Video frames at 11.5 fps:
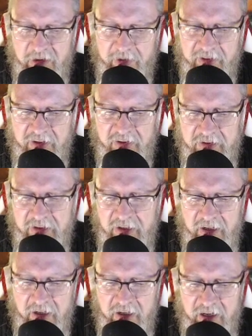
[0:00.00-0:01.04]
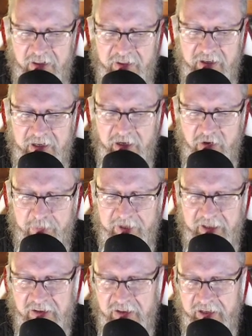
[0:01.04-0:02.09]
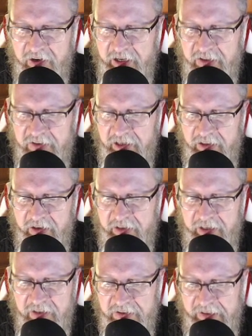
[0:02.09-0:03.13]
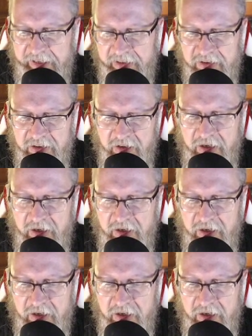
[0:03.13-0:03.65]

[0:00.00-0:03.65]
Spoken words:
And this, I think, goes back to that idea that the intellect